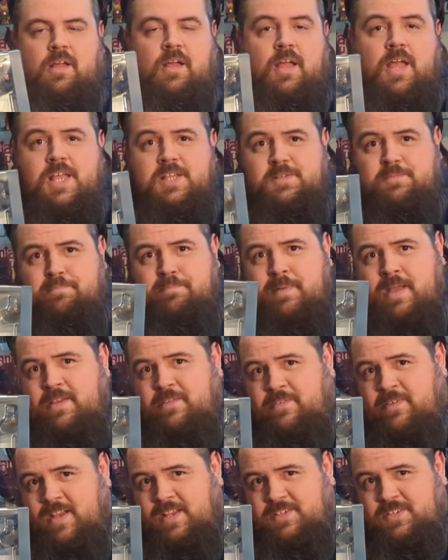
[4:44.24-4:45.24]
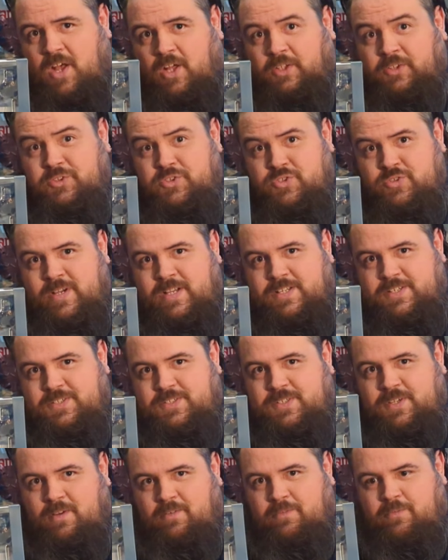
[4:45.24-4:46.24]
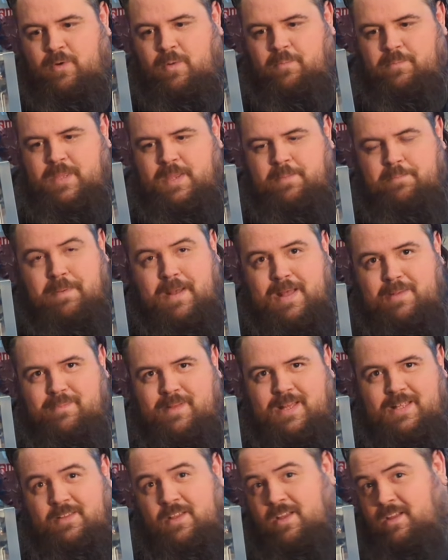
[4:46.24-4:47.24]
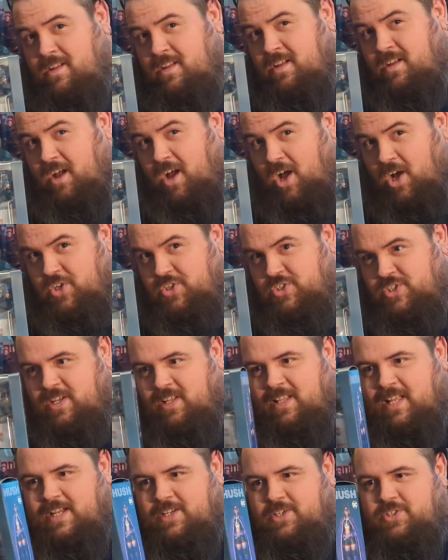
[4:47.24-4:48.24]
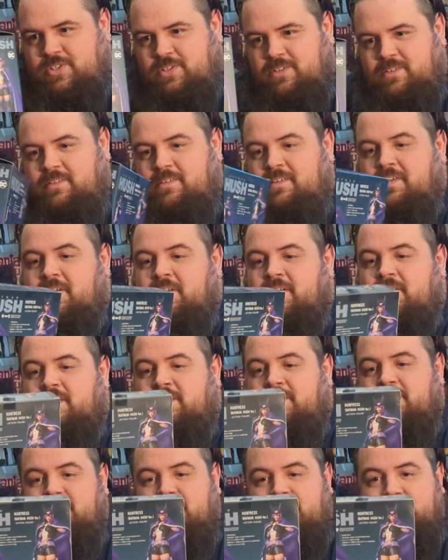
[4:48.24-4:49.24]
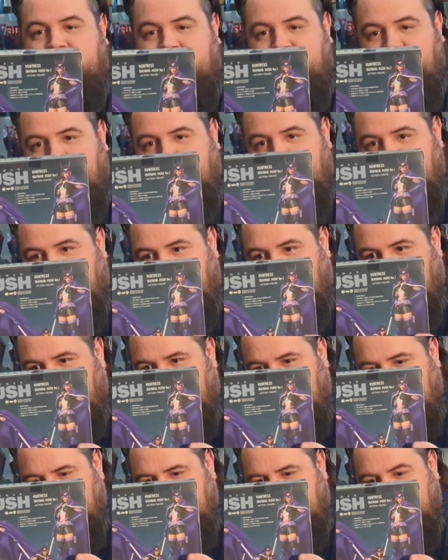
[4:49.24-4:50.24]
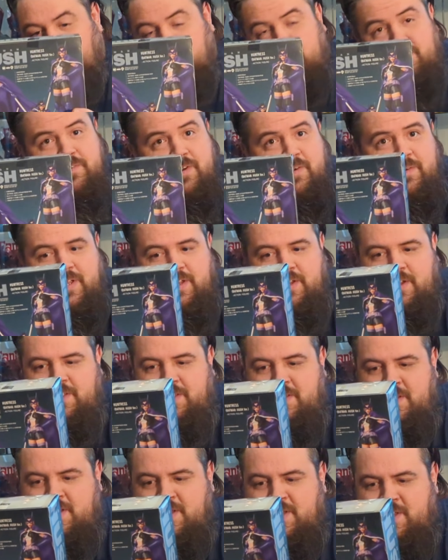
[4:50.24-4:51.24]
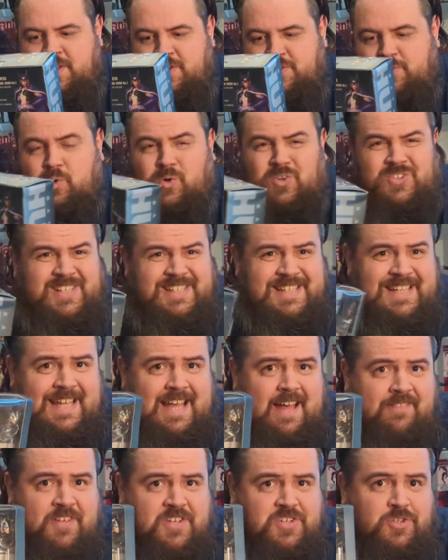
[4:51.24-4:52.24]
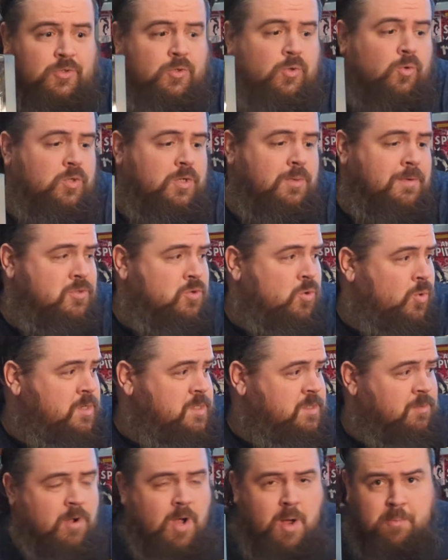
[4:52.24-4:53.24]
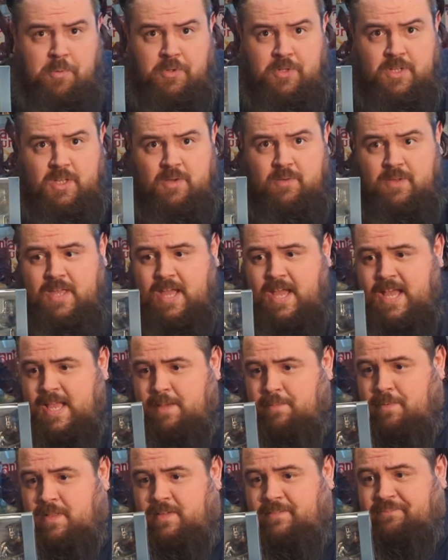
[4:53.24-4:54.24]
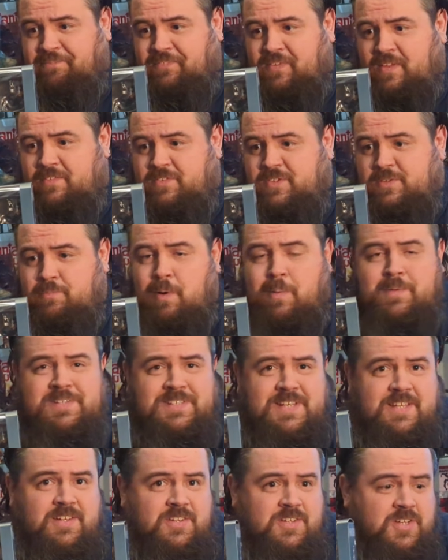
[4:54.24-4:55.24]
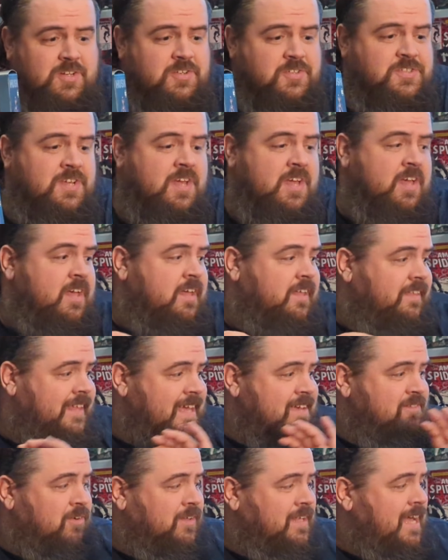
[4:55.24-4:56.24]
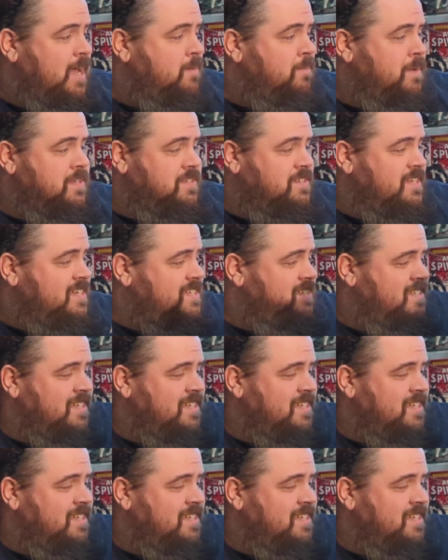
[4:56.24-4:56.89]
It's Mafex Huntress from the Batman Hush collection. So let's have a look. Oh yeah, she's looking very good. So of course I did have this on order with Toys R Us in the UK, but as you've probably seen the news, they've gone out of business